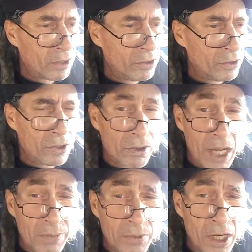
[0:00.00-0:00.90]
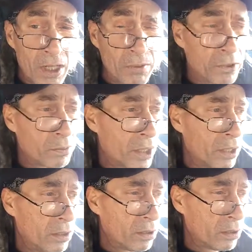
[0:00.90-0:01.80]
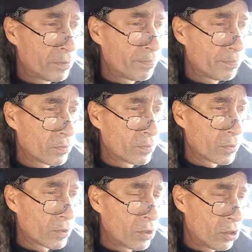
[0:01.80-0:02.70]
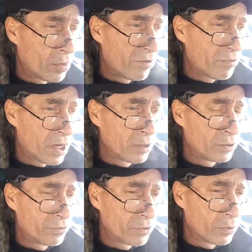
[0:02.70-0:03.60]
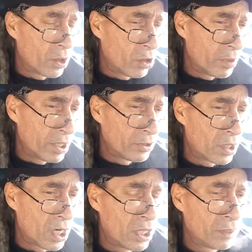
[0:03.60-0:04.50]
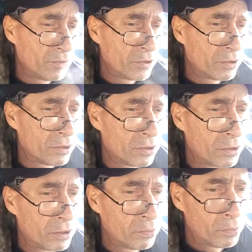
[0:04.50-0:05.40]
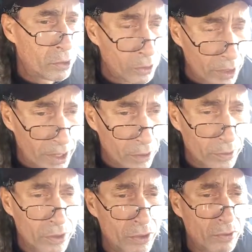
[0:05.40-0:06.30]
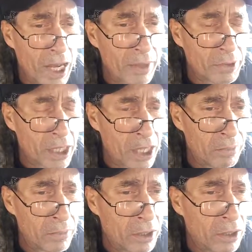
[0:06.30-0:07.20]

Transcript: I'll use the laptop with all my files from all my drives, put that on the new laptop,